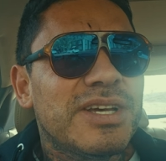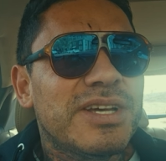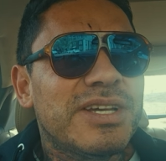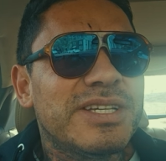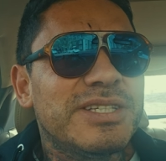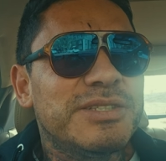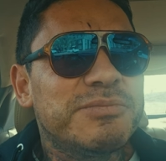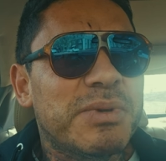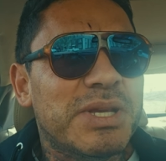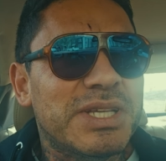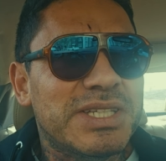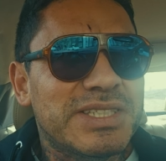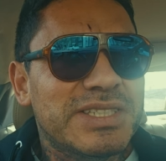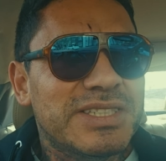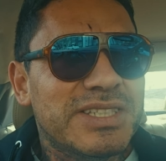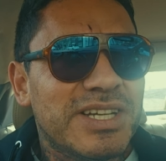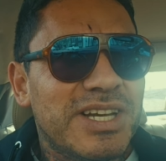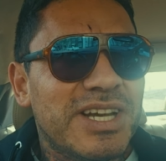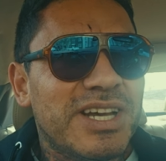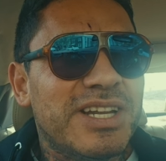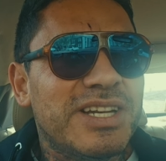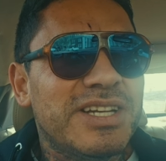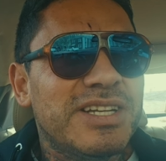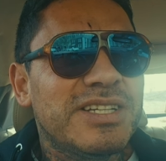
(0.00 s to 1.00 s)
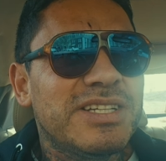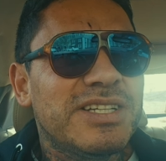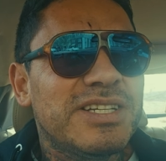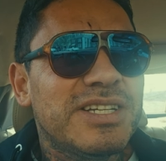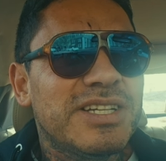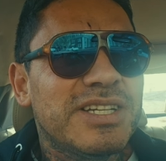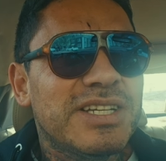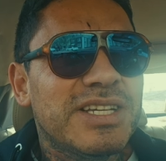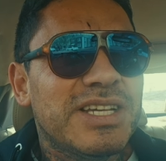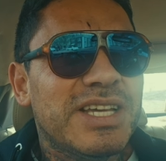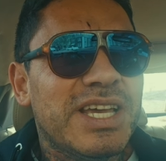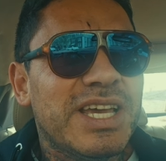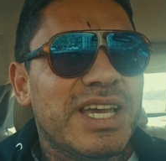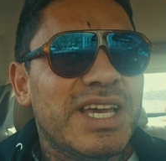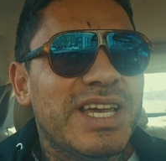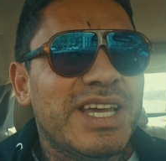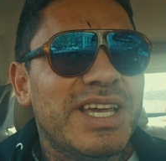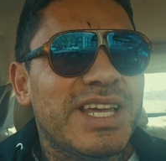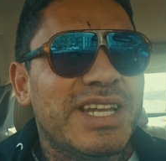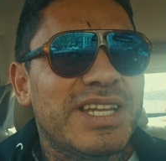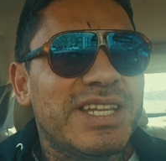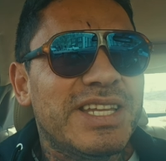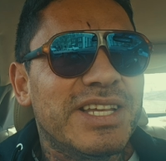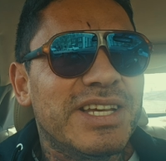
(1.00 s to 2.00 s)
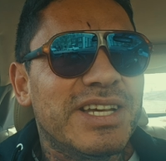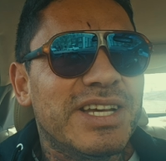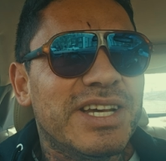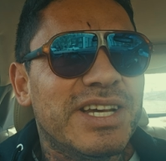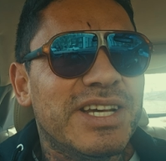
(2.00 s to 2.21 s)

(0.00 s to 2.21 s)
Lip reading: He's my son. And,